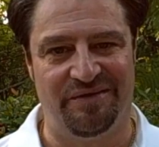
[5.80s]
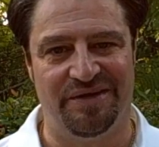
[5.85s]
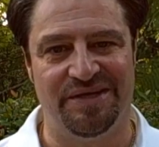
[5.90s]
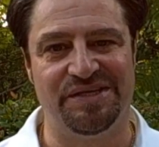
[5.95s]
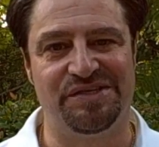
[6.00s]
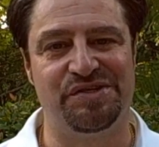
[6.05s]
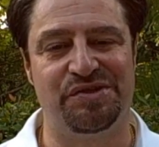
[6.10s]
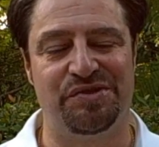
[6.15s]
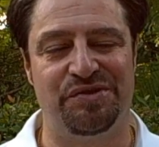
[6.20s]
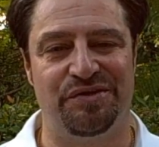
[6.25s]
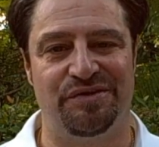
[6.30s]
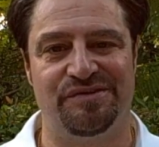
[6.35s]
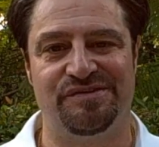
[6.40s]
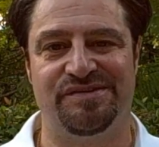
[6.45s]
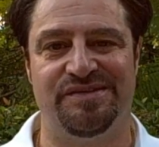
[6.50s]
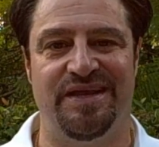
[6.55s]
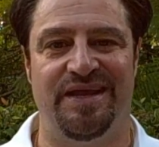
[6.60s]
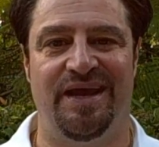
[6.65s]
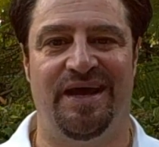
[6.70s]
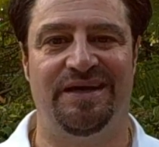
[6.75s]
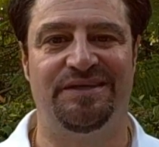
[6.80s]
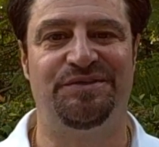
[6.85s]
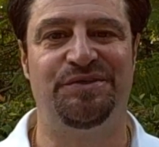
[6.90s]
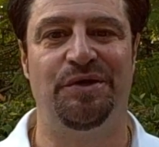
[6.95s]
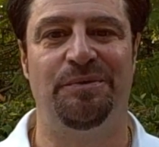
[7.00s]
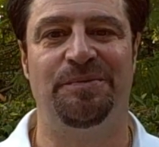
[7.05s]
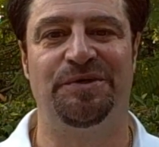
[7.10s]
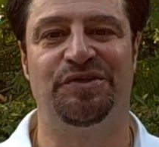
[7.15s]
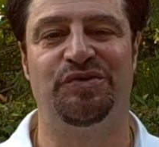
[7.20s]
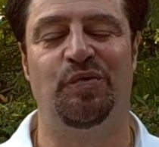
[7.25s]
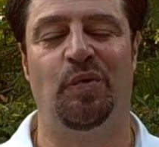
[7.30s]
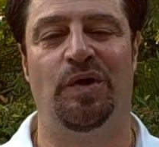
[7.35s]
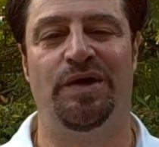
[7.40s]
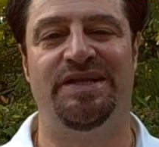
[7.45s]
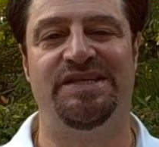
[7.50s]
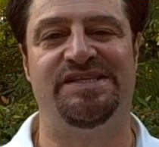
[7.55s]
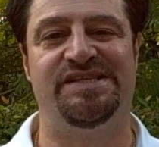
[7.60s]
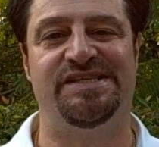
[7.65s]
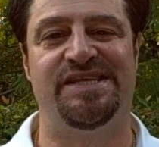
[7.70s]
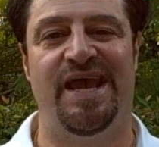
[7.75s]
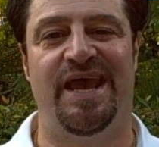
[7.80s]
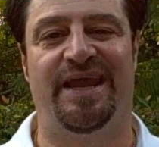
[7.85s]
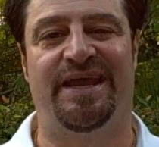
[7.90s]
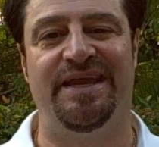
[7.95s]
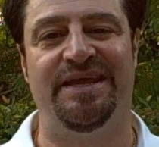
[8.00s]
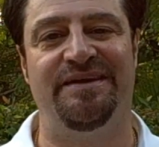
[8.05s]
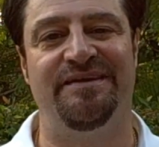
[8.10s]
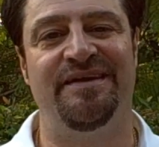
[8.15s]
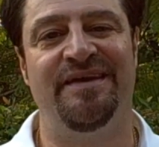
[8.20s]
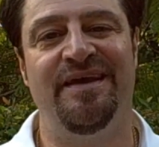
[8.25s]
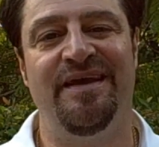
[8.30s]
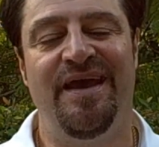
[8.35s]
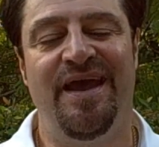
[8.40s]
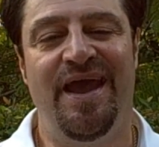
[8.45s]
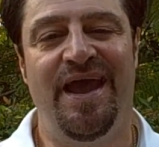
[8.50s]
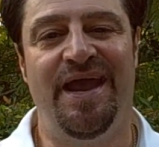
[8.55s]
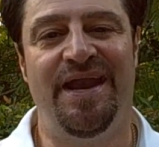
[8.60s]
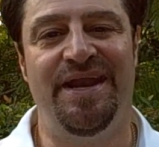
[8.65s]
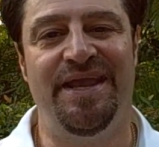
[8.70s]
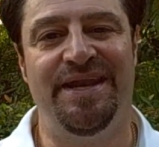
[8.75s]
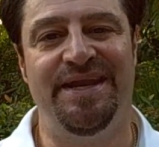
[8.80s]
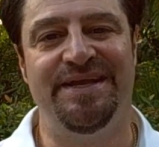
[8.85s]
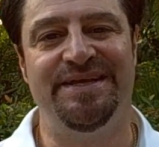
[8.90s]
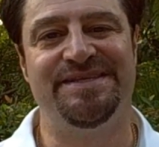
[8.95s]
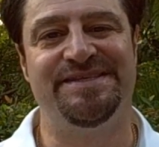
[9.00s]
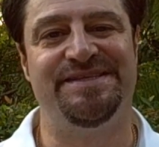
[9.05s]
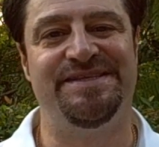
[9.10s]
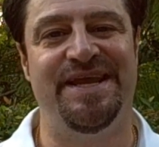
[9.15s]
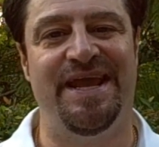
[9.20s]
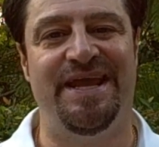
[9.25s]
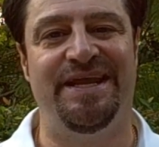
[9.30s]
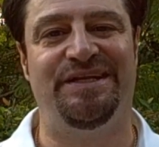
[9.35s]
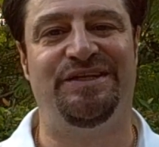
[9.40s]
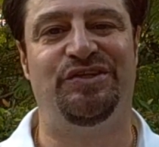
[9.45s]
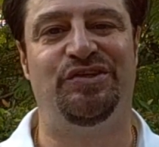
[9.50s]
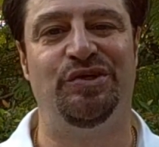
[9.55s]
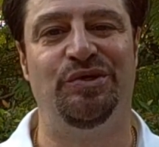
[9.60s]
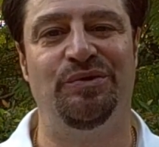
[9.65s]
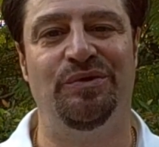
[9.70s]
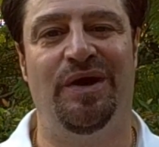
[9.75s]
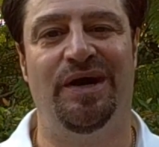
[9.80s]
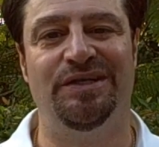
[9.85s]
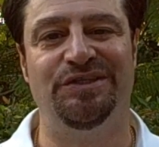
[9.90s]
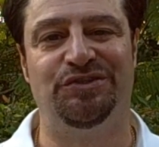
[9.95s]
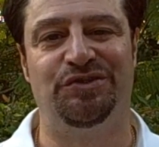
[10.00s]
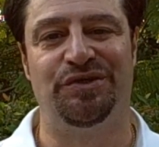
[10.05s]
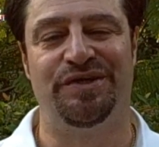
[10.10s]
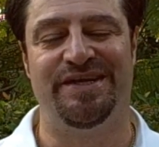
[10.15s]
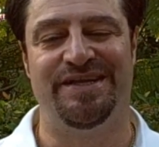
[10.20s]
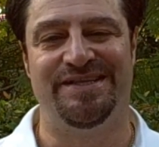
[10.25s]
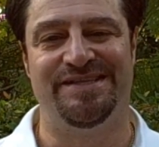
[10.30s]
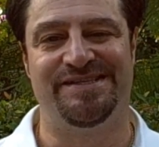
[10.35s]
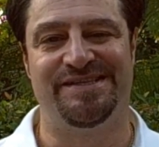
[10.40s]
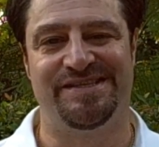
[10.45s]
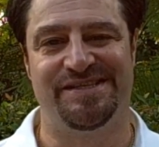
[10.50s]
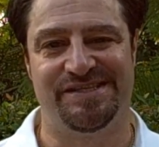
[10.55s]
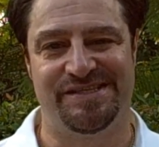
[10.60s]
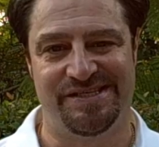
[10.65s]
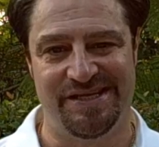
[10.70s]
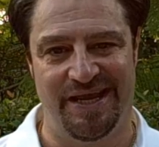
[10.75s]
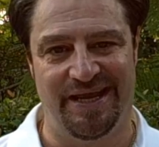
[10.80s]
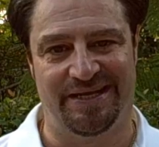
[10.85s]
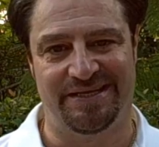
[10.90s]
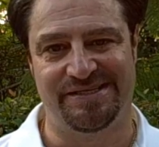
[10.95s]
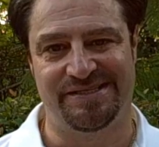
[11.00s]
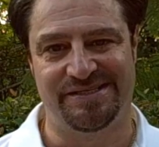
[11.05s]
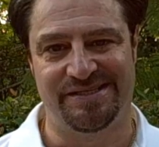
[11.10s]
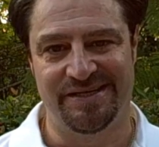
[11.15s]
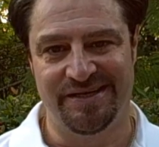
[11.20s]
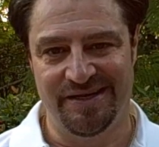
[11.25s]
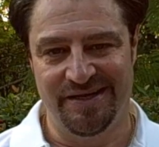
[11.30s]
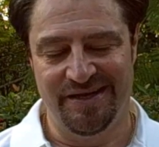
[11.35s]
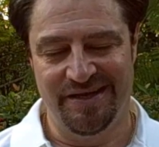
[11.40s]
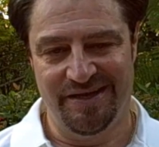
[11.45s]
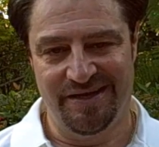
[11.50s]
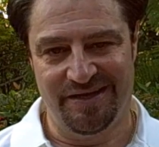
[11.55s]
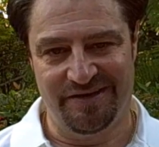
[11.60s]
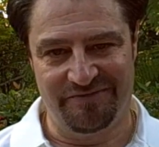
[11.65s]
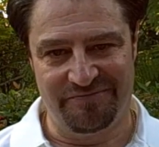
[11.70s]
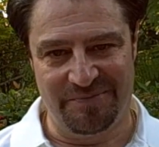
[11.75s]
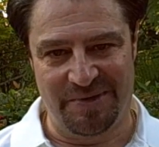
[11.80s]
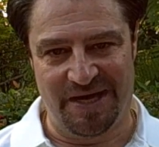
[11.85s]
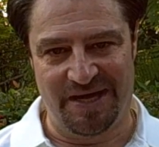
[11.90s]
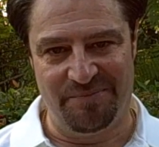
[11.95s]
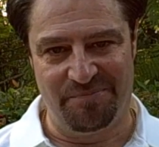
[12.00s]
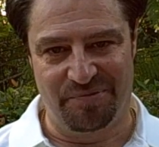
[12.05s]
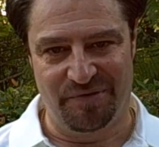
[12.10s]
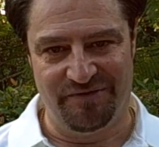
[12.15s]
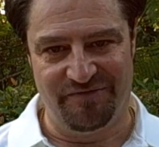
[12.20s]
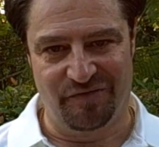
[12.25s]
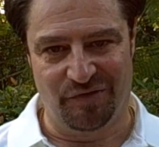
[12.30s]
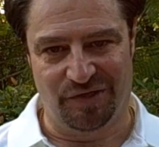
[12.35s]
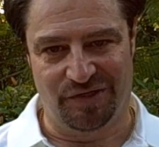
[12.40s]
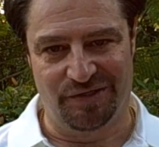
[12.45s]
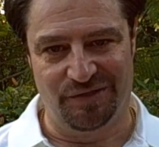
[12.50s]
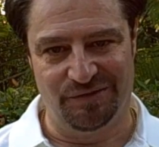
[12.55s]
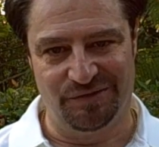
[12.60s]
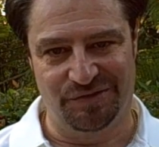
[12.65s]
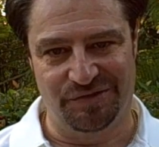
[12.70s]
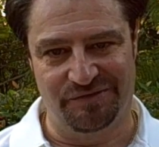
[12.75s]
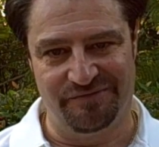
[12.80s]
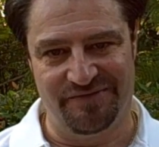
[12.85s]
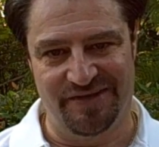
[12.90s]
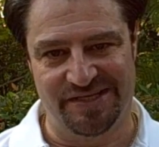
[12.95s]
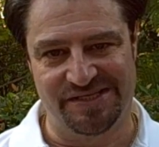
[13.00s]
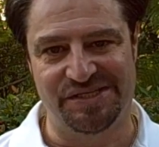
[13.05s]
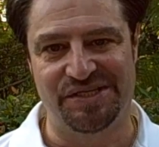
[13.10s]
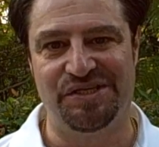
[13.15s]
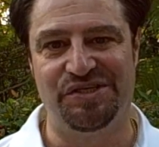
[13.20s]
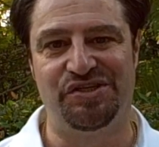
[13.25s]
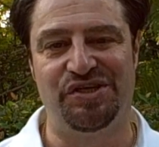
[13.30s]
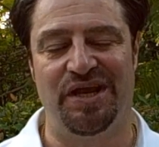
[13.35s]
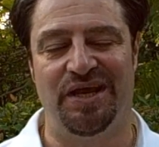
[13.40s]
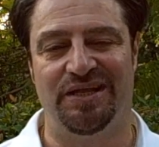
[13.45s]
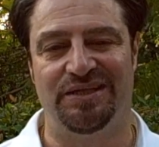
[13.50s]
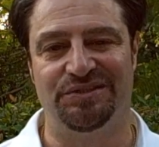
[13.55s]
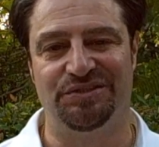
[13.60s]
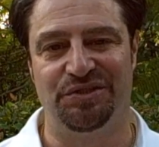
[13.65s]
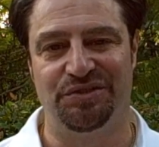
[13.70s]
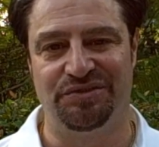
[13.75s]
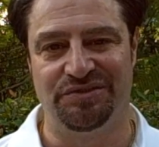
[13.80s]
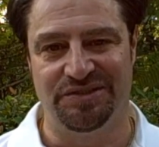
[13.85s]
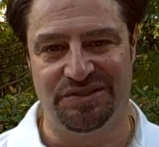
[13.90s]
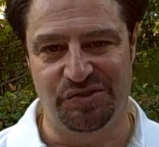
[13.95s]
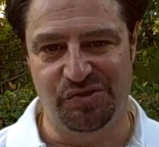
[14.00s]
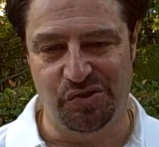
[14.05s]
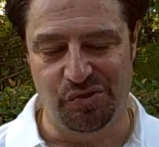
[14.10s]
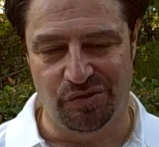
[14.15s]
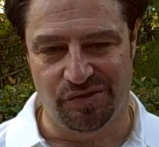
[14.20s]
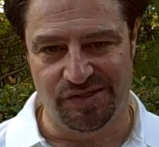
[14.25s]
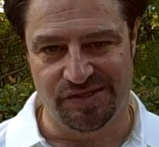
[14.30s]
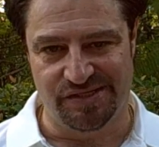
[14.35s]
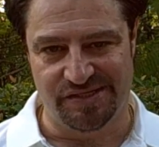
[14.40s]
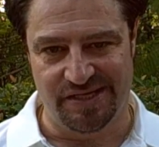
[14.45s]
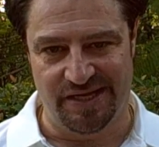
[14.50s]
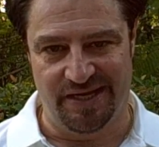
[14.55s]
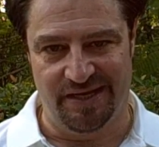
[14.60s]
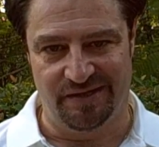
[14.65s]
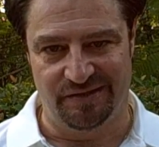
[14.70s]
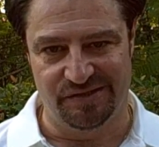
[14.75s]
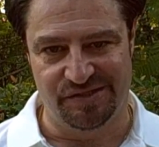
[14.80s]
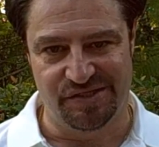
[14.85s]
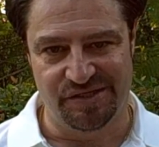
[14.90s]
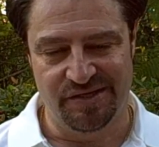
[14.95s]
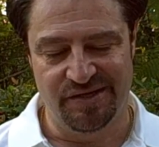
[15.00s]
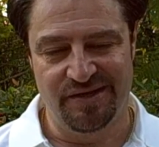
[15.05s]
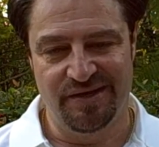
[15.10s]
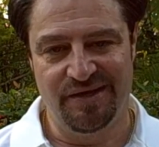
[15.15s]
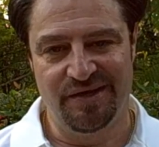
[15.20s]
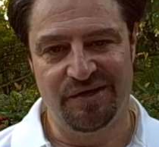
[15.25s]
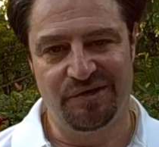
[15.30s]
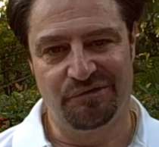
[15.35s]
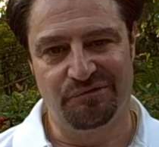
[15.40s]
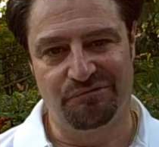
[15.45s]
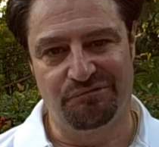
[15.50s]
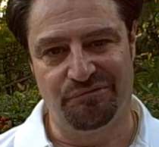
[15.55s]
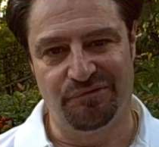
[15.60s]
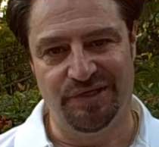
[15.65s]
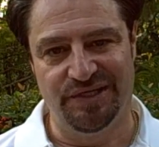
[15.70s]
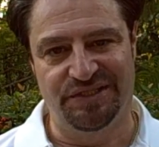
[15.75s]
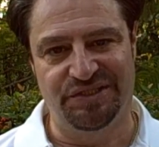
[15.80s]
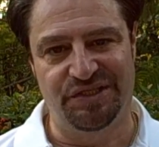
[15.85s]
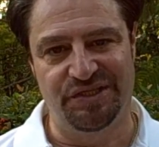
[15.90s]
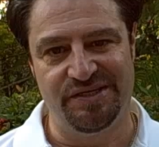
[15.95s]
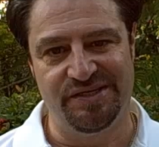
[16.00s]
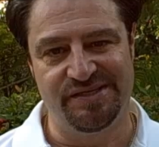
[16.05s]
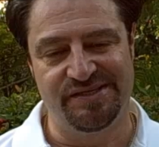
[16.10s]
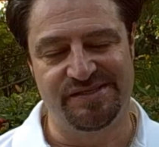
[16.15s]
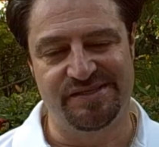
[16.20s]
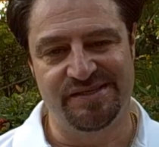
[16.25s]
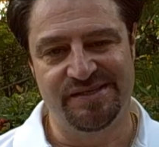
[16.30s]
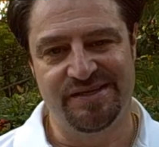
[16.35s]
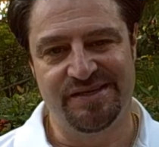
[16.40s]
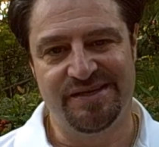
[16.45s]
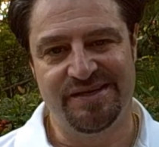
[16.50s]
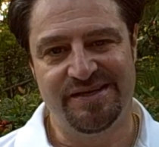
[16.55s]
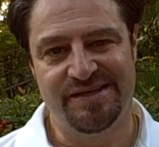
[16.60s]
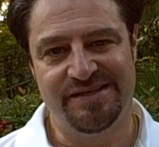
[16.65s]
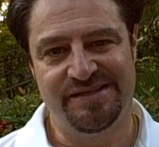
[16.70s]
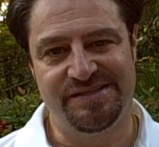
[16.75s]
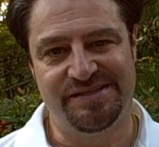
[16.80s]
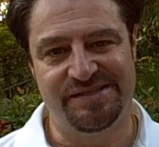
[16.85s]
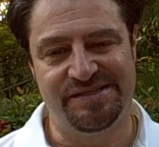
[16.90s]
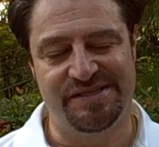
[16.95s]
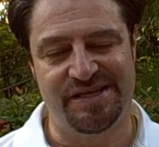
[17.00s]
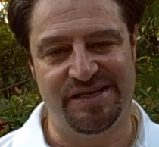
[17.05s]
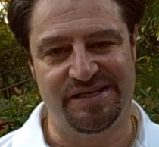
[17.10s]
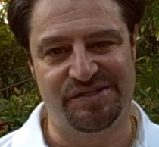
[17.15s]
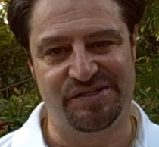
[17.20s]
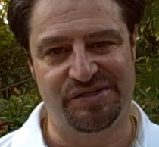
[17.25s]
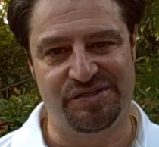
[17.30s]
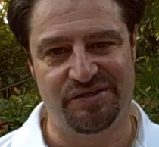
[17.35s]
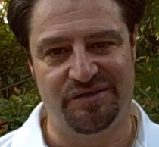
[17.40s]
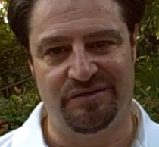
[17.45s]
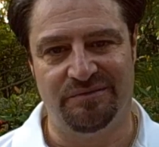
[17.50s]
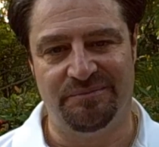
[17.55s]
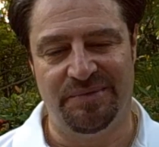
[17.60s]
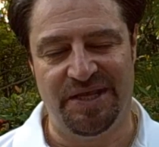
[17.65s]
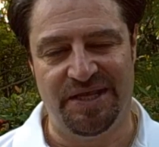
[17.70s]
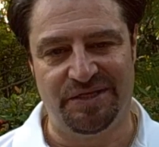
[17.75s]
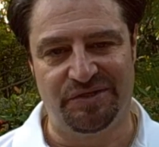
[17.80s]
here. It is Thursday, October 22nd, and it is day 206 of my pre-foreclosure investing challenge using the short sales riches system.